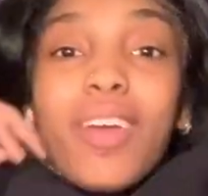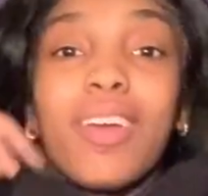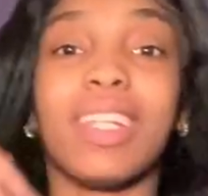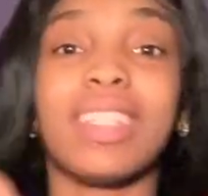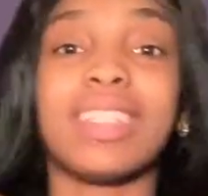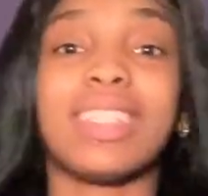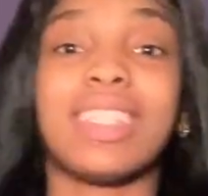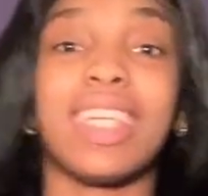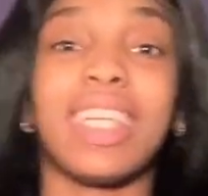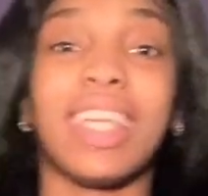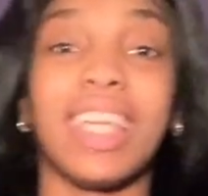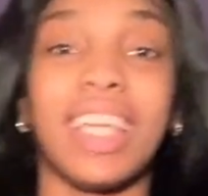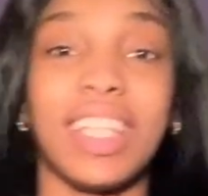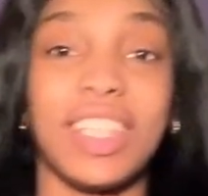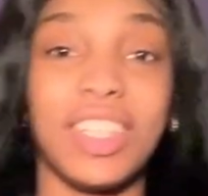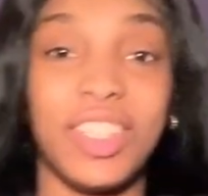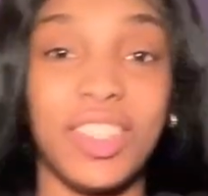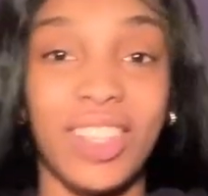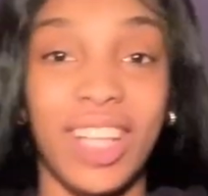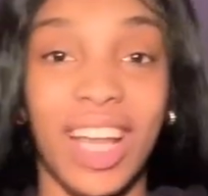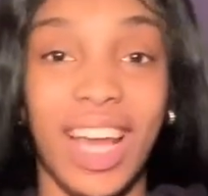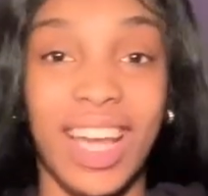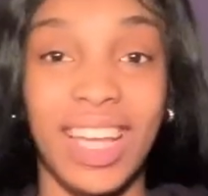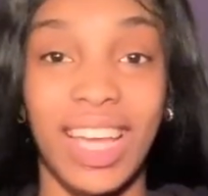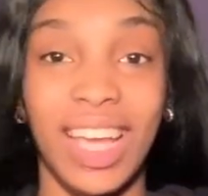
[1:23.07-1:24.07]
it together
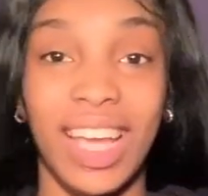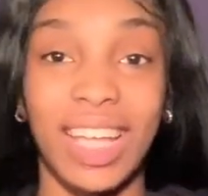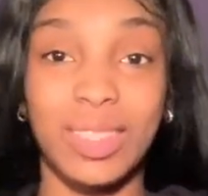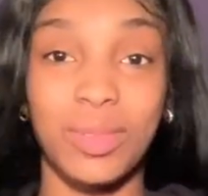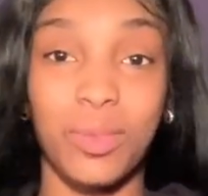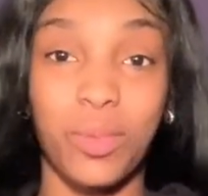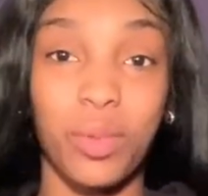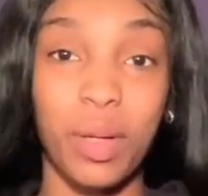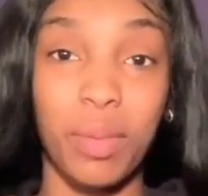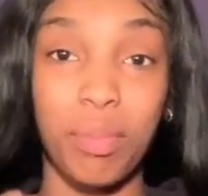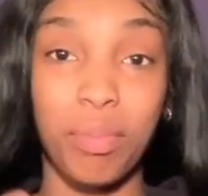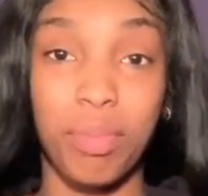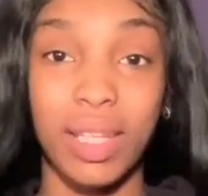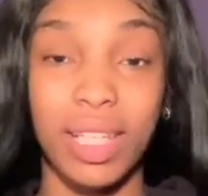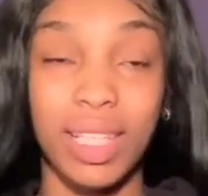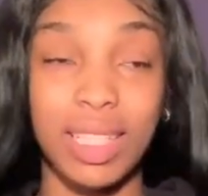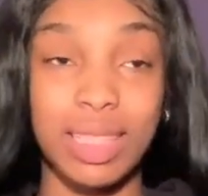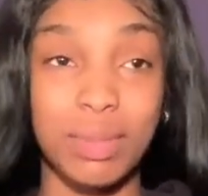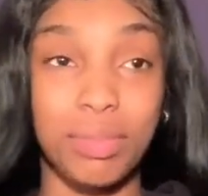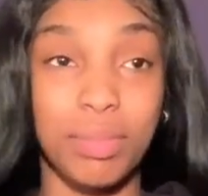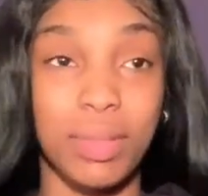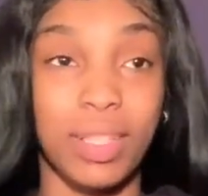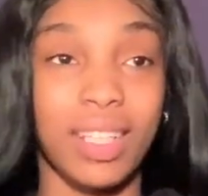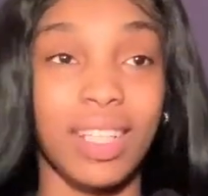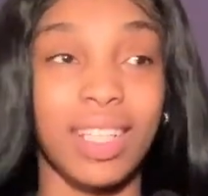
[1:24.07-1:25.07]
like as one piece,
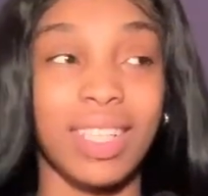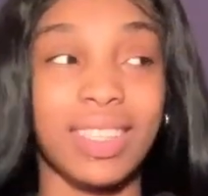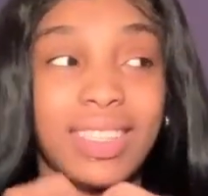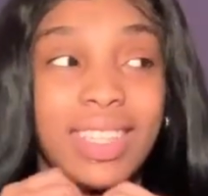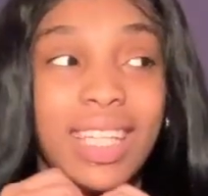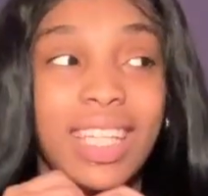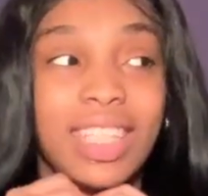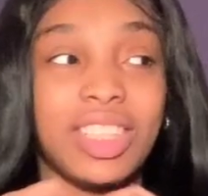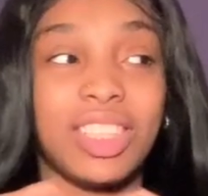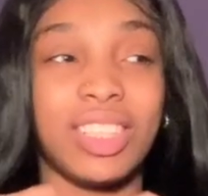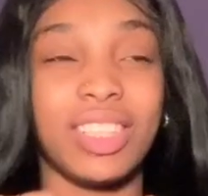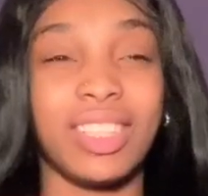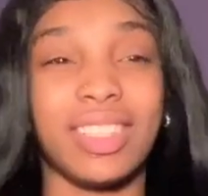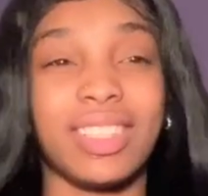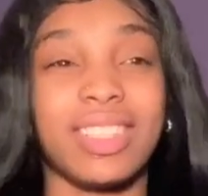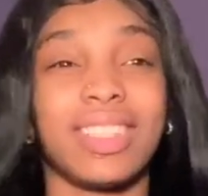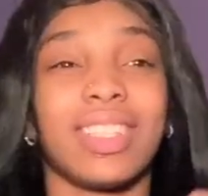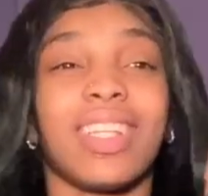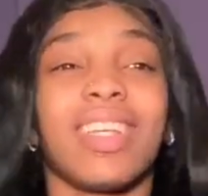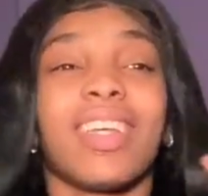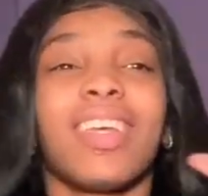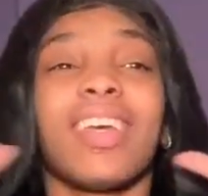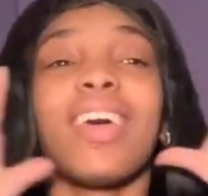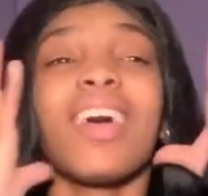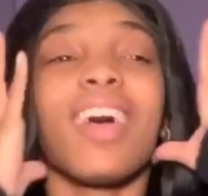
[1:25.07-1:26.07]
because that's just,
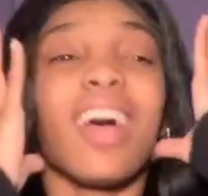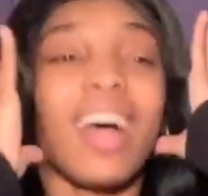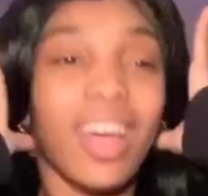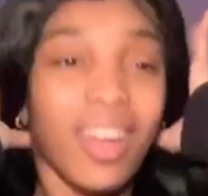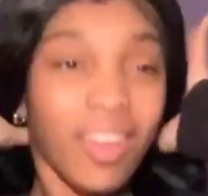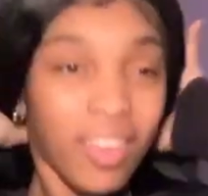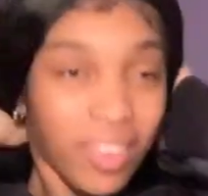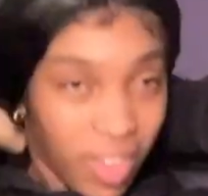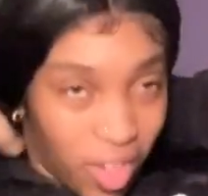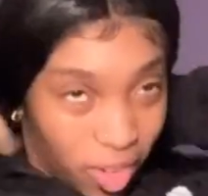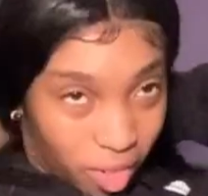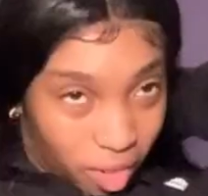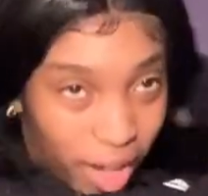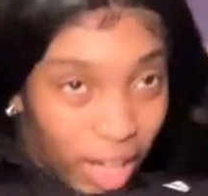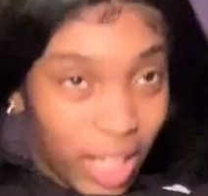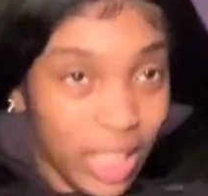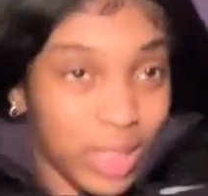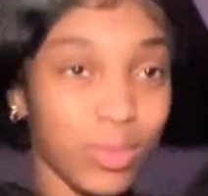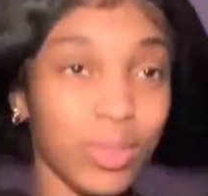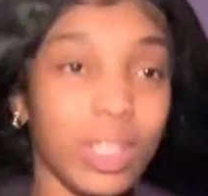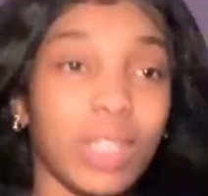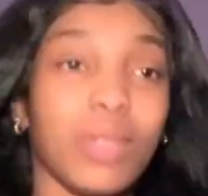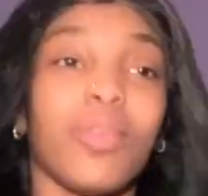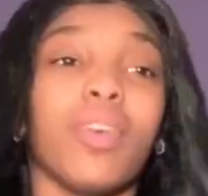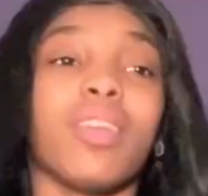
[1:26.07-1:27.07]
I don't know. I just
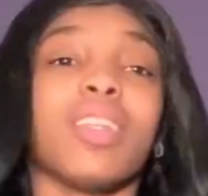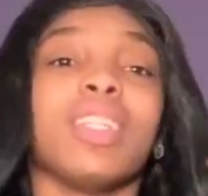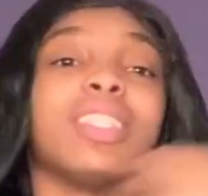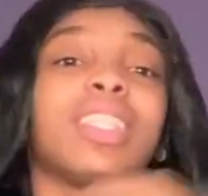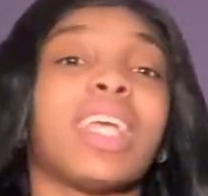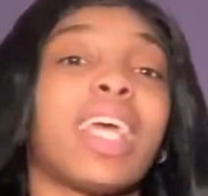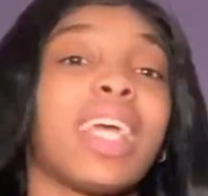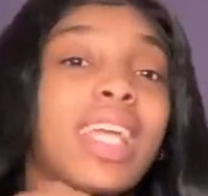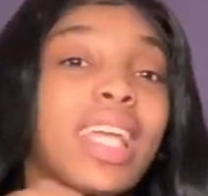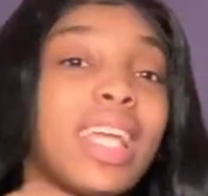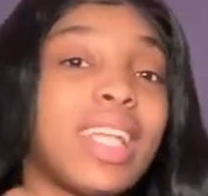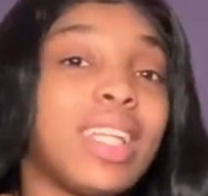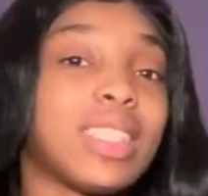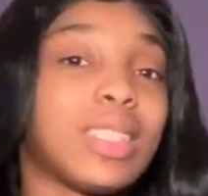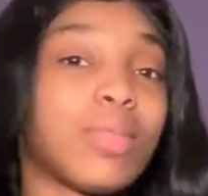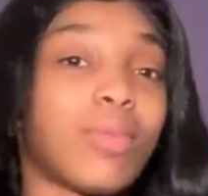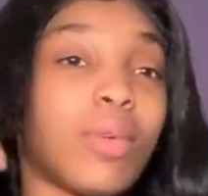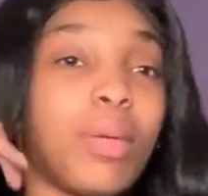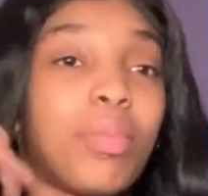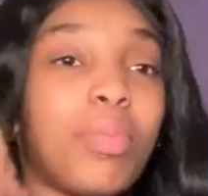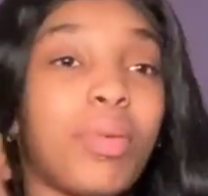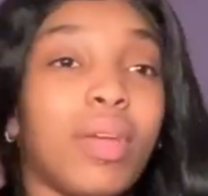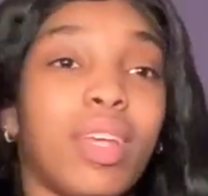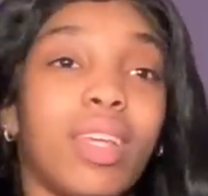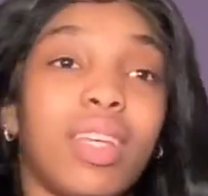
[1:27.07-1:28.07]
really want a jacket and a
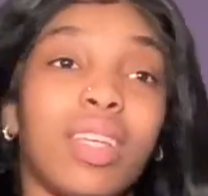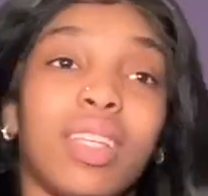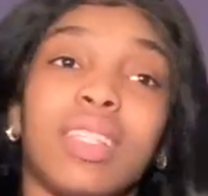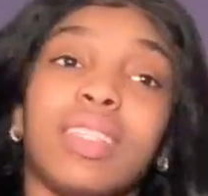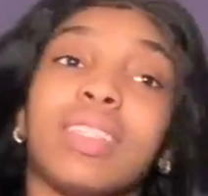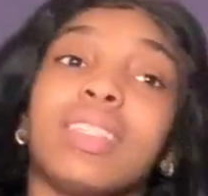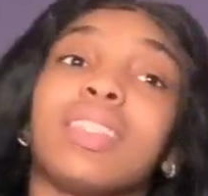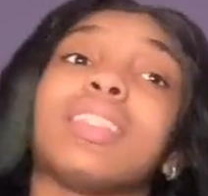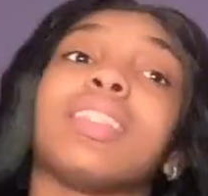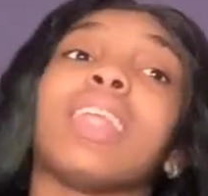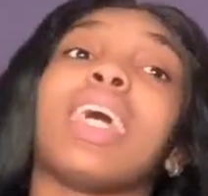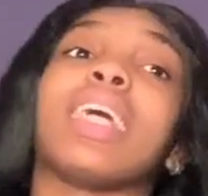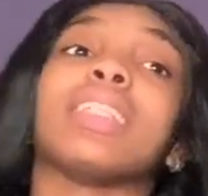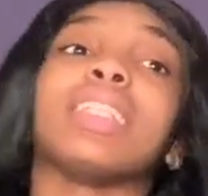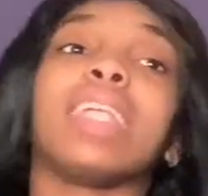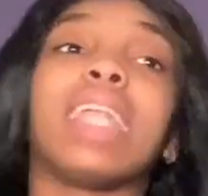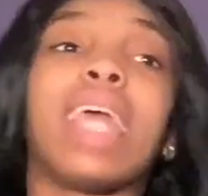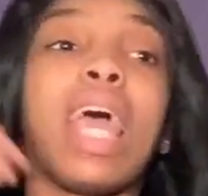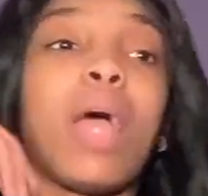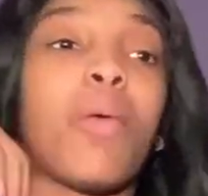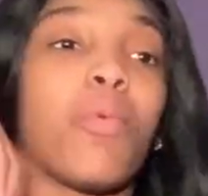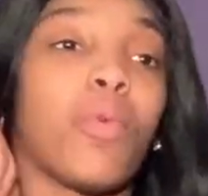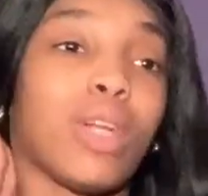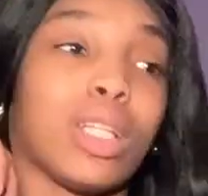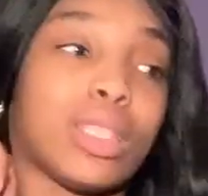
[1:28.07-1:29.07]
sweatpants. Like today
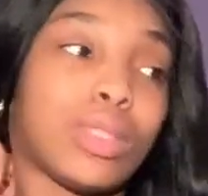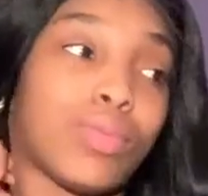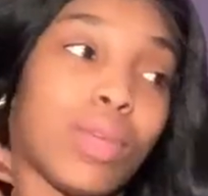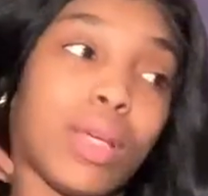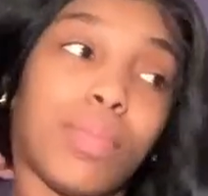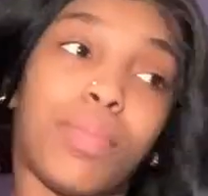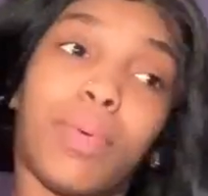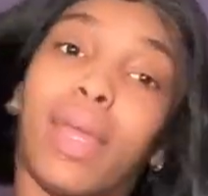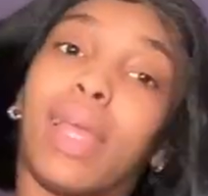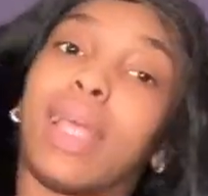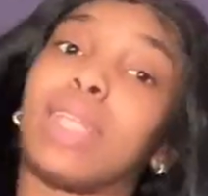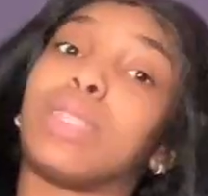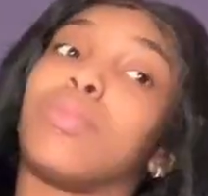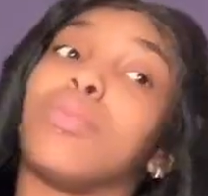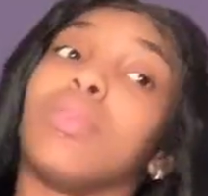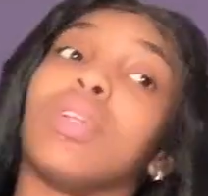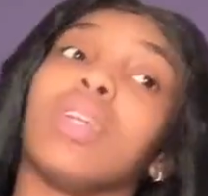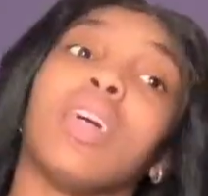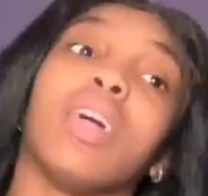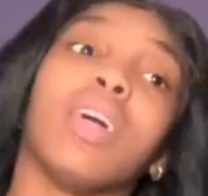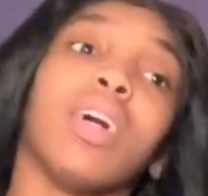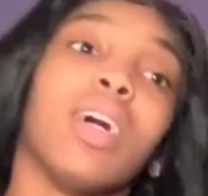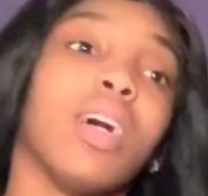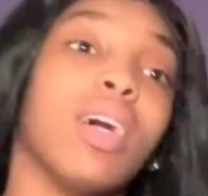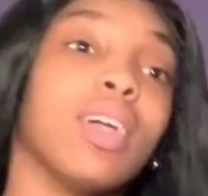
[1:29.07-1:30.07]
I wore the sweatpants with
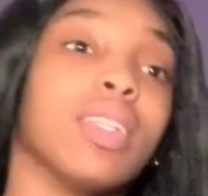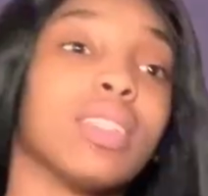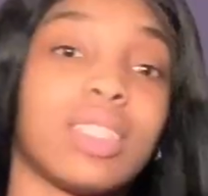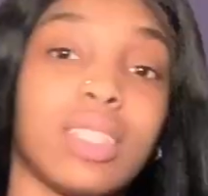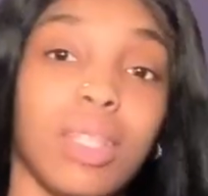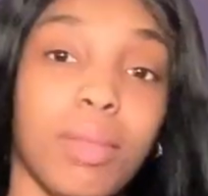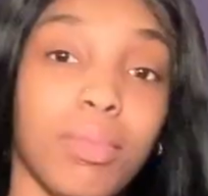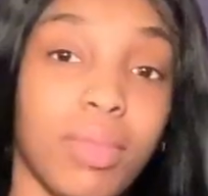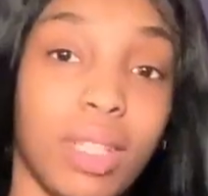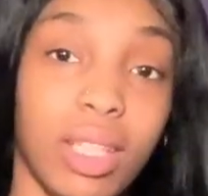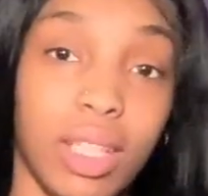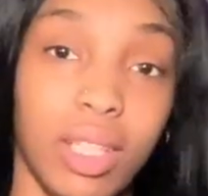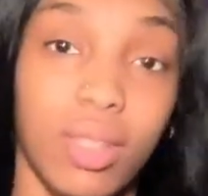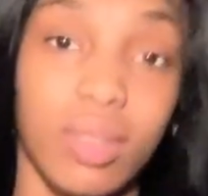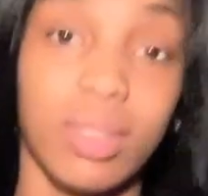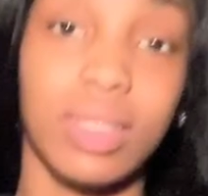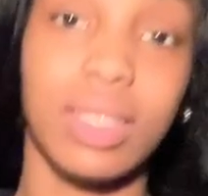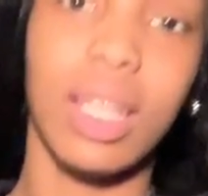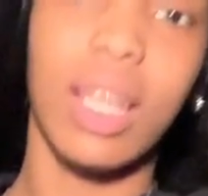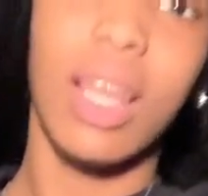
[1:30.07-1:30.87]
something else.